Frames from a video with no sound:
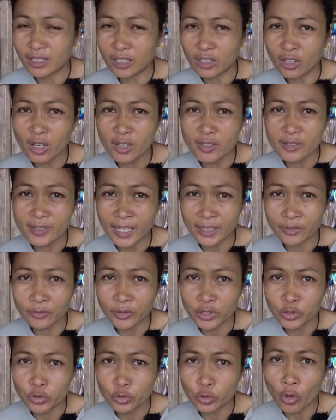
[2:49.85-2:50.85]
a lot of sun,
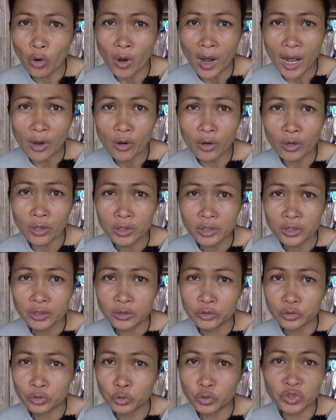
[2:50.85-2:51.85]
when you go out,
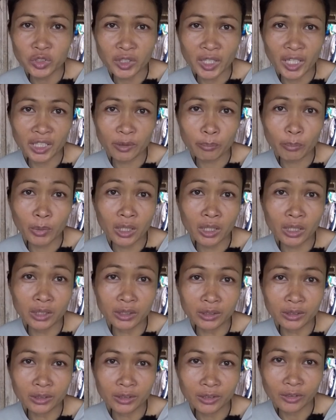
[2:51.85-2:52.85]
your skin
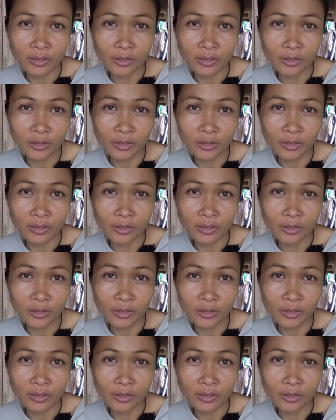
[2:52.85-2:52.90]
burn.